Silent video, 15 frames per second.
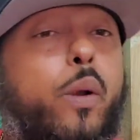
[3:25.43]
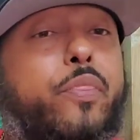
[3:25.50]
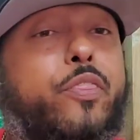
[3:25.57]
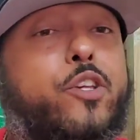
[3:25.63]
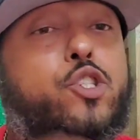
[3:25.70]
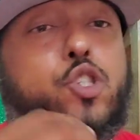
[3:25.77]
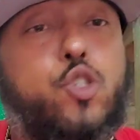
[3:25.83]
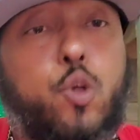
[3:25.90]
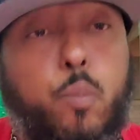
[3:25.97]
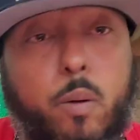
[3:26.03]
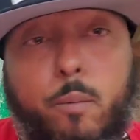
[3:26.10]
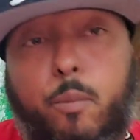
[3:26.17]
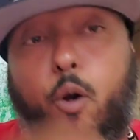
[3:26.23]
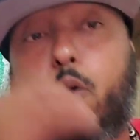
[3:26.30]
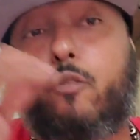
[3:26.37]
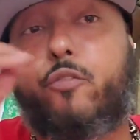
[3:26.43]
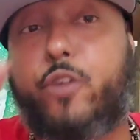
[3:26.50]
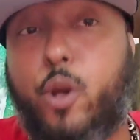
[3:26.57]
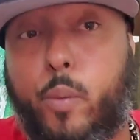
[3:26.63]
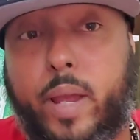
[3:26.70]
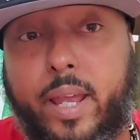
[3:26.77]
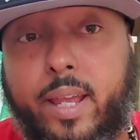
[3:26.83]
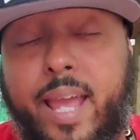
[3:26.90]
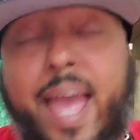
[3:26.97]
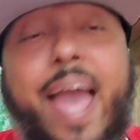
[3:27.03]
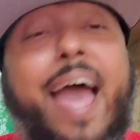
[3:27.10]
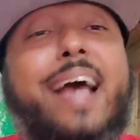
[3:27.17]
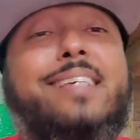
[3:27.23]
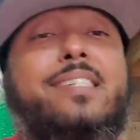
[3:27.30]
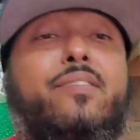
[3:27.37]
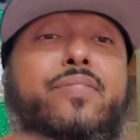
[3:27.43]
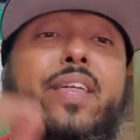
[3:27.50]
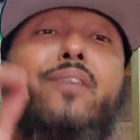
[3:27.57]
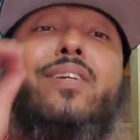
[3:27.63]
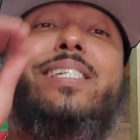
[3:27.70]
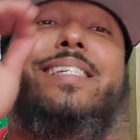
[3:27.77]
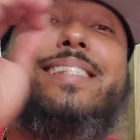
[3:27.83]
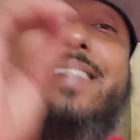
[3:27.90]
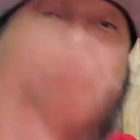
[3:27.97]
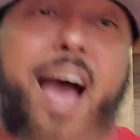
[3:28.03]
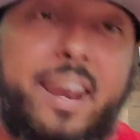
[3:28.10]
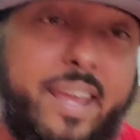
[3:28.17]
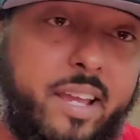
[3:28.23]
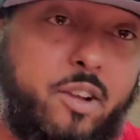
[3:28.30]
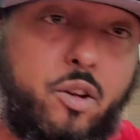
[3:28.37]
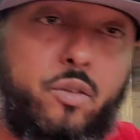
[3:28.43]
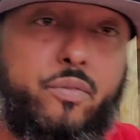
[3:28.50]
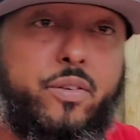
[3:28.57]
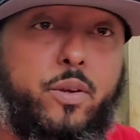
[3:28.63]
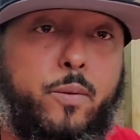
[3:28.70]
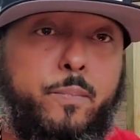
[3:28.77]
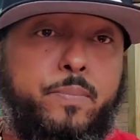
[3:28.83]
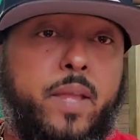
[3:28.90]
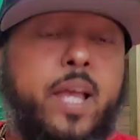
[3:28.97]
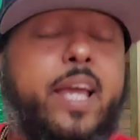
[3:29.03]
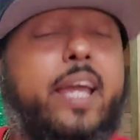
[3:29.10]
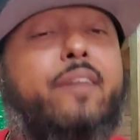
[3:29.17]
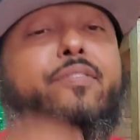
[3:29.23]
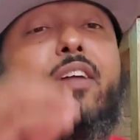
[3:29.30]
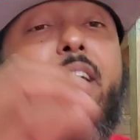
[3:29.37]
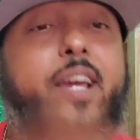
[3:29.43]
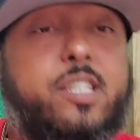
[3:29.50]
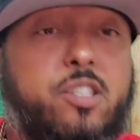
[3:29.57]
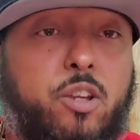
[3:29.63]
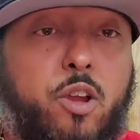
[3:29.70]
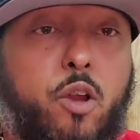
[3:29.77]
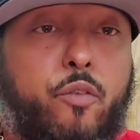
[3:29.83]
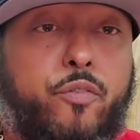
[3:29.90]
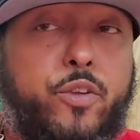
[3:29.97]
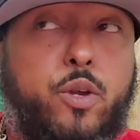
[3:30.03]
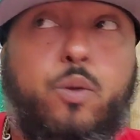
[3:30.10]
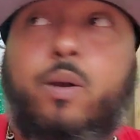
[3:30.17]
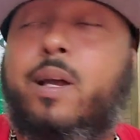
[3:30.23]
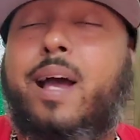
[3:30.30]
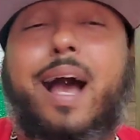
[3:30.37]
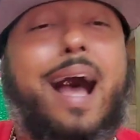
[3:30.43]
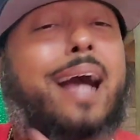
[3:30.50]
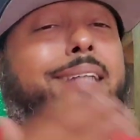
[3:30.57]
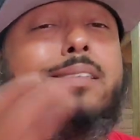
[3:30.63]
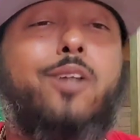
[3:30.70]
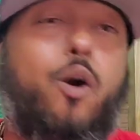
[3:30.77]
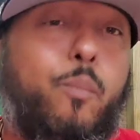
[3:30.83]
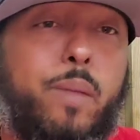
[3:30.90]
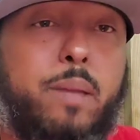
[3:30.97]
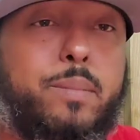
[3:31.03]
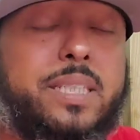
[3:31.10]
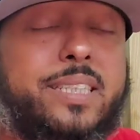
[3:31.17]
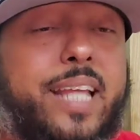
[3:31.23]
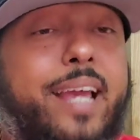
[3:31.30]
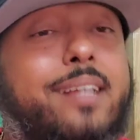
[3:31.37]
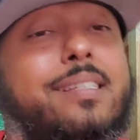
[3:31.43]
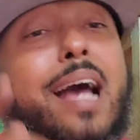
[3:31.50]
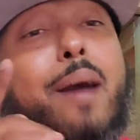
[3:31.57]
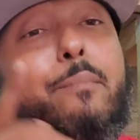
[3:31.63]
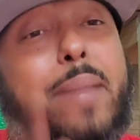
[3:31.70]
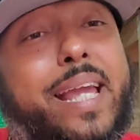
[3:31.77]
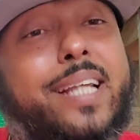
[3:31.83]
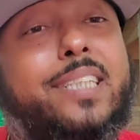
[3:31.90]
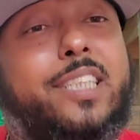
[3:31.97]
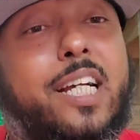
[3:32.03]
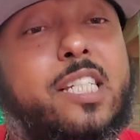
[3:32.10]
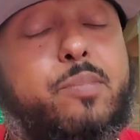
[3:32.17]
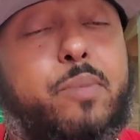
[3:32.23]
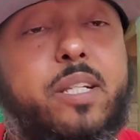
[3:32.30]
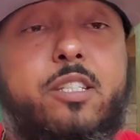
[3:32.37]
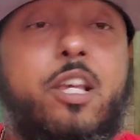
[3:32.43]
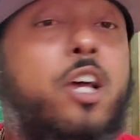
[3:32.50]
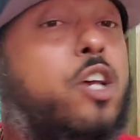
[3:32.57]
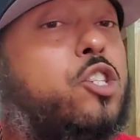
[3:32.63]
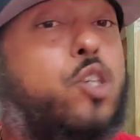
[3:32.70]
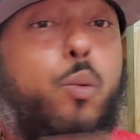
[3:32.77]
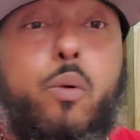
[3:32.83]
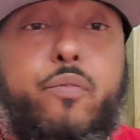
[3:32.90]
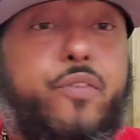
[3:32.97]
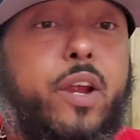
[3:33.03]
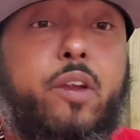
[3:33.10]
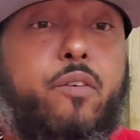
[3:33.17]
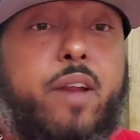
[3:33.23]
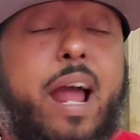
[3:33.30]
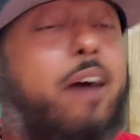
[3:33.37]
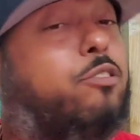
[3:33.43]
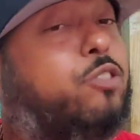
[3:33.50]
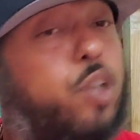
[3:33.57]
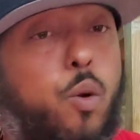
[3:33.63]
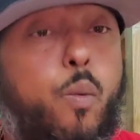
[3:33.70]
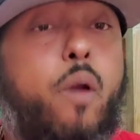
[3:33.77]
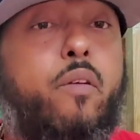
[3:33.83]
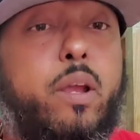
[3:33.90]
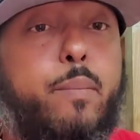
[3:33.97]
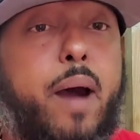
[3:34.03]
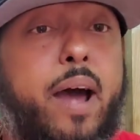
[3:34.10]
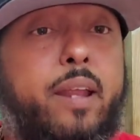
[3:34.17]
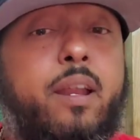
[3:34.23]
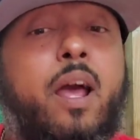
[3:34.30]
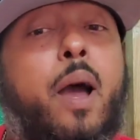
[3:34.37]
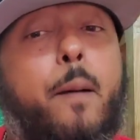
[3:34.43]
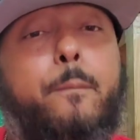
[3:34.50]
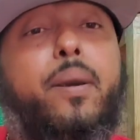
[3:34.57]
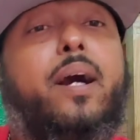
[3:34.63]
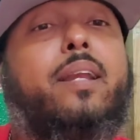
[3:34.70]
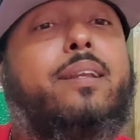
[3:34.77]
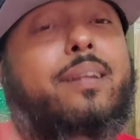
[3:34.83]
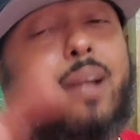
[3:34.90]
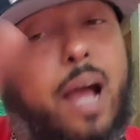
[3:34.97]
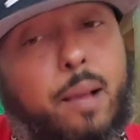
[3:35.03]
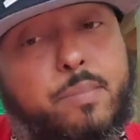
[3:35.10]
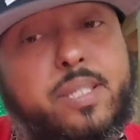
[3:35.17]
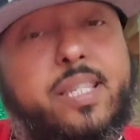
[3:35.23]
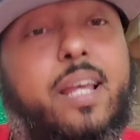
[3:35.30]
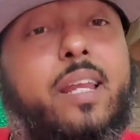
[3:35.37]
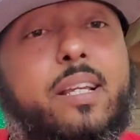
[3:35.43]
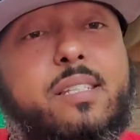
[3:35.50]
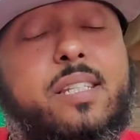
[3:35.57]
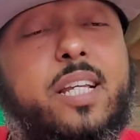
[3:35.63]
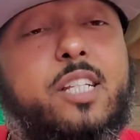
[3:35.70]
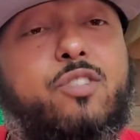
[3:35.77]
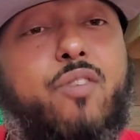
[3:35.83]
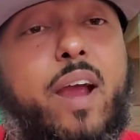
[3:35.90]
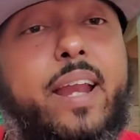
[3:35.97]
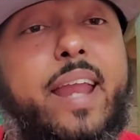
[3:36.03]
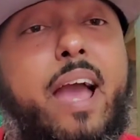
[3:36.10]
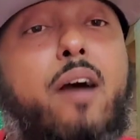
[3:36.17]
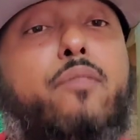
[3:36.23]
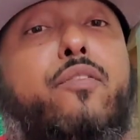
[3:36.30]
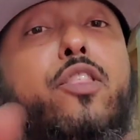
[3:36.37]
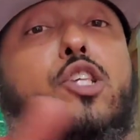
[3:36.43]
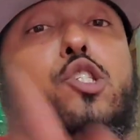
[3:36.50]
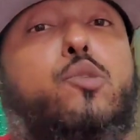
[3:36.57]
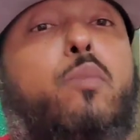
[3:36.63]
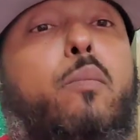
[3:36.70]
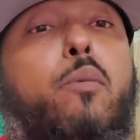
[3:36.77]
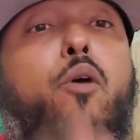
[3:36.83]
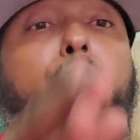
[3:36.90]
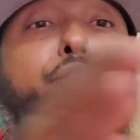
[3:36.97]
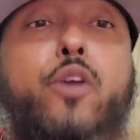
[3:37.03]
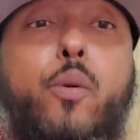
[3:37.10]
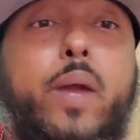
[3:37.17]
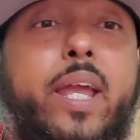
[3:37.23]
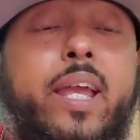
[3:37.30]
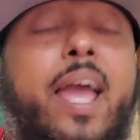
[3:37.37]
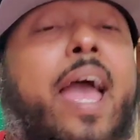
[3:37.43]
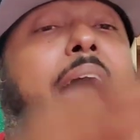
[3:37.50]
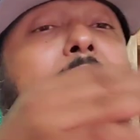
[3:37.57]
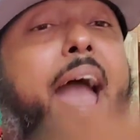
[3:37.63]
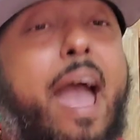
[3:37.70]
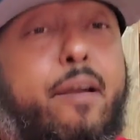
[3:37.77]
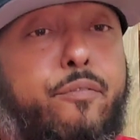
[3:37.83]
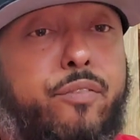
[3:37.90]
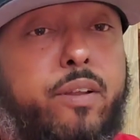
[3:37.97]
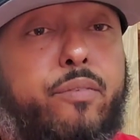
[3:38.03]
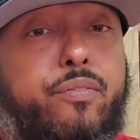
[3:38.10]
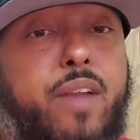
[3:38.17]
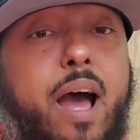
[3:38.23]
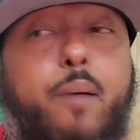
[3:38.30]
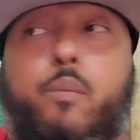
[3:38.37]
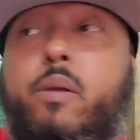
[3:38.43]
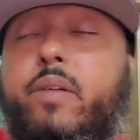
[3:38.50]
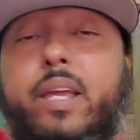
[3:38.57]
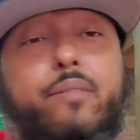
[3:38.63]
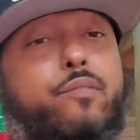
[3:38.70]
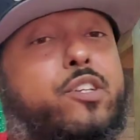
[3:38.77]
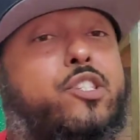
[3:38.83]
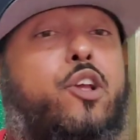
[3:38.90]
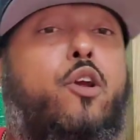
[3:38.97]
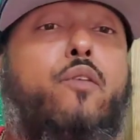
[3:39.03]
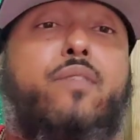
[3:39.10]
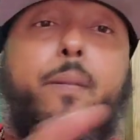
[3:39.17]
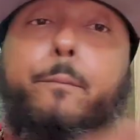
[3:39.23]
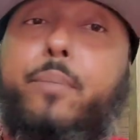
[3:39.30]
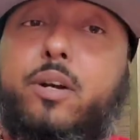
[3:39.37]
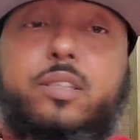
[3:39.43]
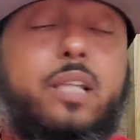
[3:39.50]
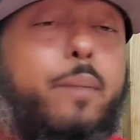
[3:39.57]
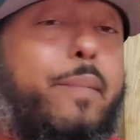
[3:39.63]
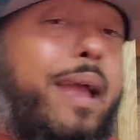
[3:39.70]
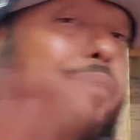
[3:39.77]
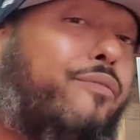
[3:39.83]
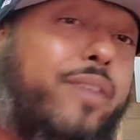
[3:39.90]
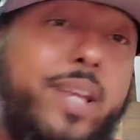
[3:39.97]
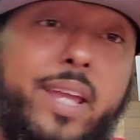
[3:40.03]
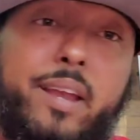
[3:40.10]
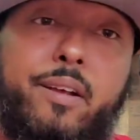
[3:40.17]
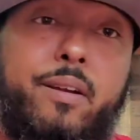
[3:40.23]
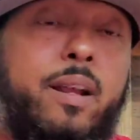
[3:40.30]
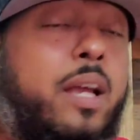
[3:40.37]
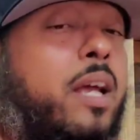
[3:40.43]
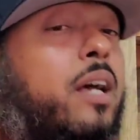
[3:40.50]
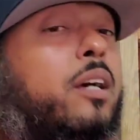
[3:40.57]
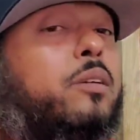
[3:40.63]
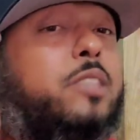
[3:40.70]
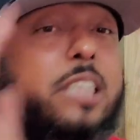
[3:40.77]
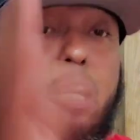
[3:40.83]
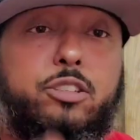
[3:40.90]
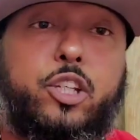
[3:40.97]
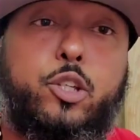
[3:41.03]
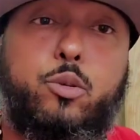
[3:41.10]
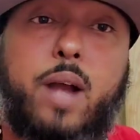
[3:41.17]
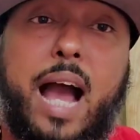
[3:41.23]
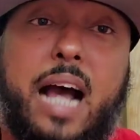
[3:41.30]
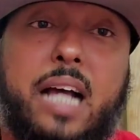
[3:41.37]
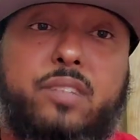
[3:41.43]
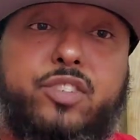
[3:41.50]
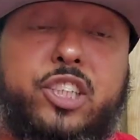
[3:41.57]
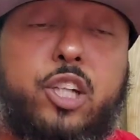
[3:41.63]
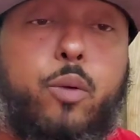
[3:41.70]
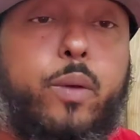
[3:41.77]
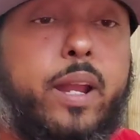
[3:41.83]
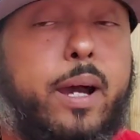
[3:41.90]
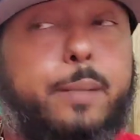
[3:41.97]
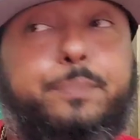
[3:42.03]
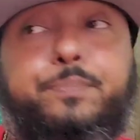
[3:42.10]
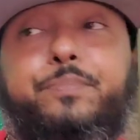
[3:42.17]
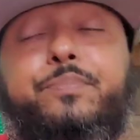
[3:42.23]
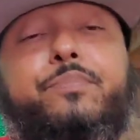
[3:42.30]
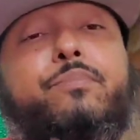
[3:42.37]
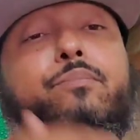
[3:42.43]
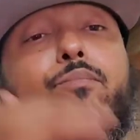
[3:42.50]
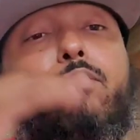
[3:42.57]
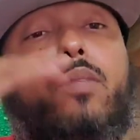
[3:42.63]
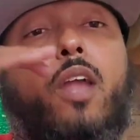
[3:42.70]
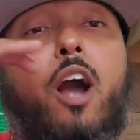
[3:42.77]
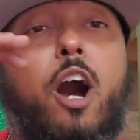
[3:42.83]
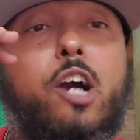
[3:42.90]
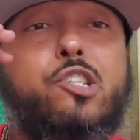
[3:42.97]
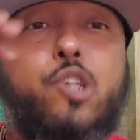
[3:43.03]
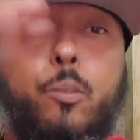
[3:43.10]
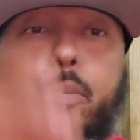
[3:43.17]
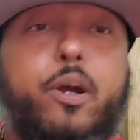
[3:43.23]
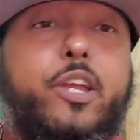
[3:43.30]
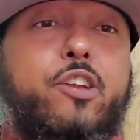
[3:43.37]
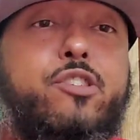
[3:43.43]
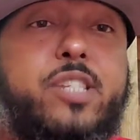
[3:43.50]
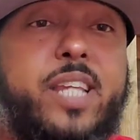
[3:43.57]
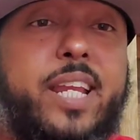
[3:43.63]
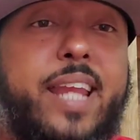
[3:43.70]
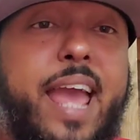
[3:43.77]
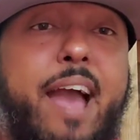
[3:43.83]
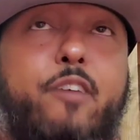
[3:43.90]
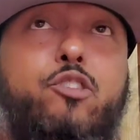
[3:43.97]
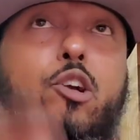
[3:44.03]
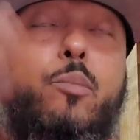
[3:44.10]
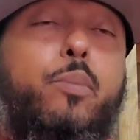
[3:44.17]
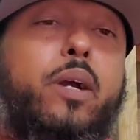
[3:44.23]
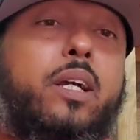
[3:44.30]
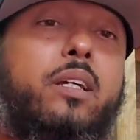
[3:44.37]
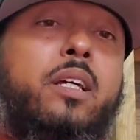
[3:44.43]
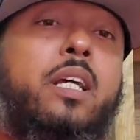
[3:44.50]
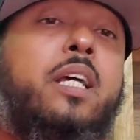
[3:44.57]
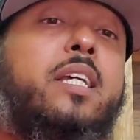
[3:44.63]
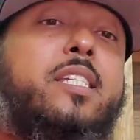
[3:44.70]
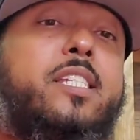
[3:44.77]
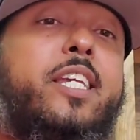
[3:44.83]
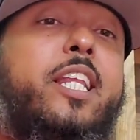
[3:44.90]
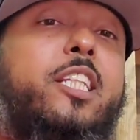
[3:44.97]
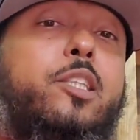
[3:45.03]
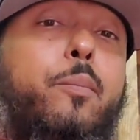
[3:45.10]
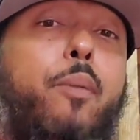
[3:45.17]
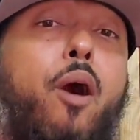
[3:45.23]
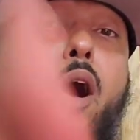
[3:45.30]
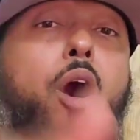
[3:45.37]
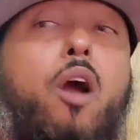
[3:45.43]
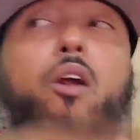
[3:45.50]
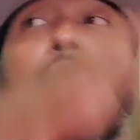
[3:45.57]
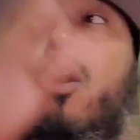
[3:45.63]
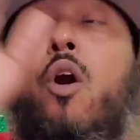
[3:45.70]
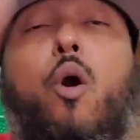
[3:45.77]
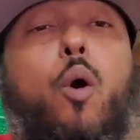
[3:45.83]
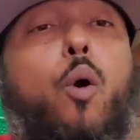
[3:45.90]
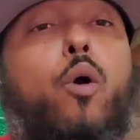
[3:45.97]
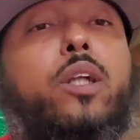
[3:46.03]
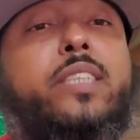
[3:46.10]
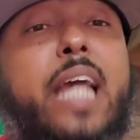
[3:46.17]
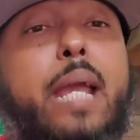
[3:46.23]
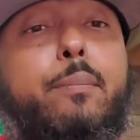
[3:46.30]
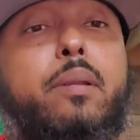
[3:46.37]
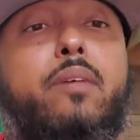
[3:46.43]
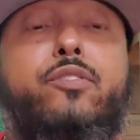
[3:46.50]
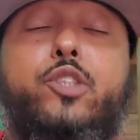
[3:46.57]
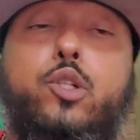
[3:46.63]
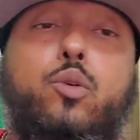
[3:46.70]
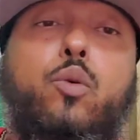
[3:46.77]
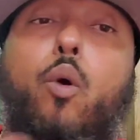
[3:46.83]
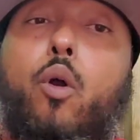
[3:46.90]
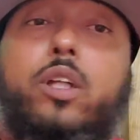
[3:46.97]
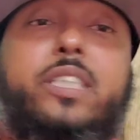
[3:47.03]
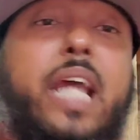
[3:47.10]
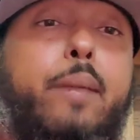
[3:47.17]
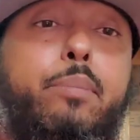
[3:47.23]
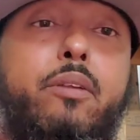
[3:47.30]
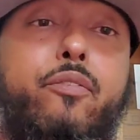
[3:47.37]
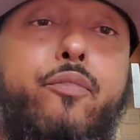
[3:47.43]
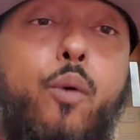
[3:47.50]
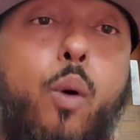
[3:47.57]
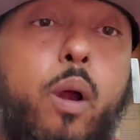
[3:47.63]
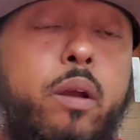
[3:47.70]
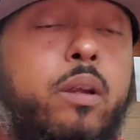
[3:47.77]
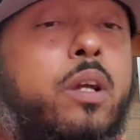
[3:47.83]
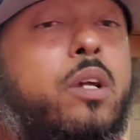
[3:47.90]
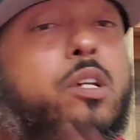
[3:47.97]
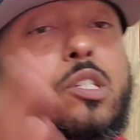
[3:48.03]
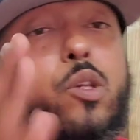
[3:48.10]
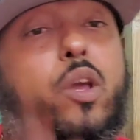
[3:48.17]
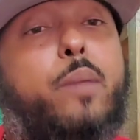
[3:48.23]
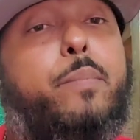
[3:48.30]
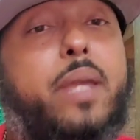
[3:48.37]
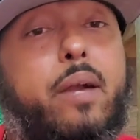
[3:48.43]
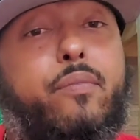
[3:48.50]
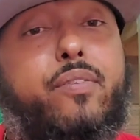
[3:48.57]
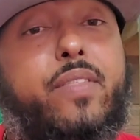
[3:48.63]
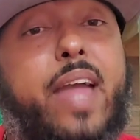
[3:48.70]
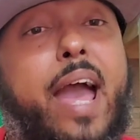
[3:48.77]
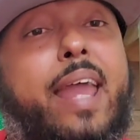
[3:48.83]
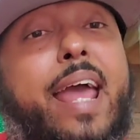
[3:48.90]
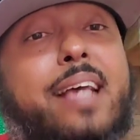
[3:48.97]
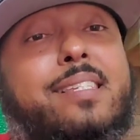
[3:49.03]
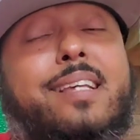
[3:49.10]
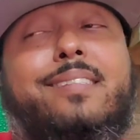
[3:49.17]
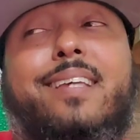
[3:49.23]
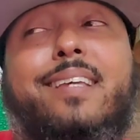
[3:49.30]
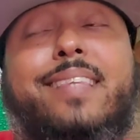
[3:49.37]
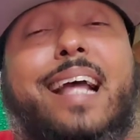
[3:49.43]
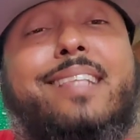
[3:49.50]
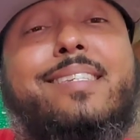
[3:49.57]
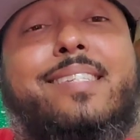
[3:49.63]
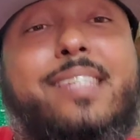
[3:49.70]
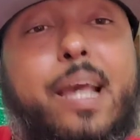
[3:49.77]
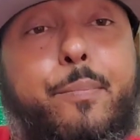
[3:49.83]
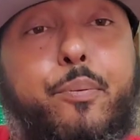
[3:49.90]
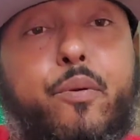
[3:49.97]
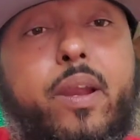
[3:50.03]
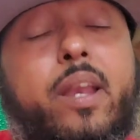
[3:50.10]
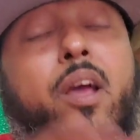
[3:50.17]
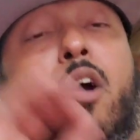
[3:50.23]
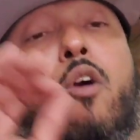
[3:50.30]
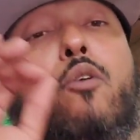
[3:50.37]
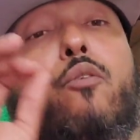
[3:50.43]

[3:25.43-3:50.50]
with the Super Bowl viewing as if there is not a curfew. If there is a curfew, I don't make mistakes, I make adjustments, so we'll figure it out. Don't worry about it. But I'm selling seats right now for the Super Bowl viewing at Flip Flop. We get reserved and booked up every year. Shout out to you guys for showing up. So book your seat now. You can book a seat at the bar or a table of two or a table of four. So hit me up for that. As I said, that's separate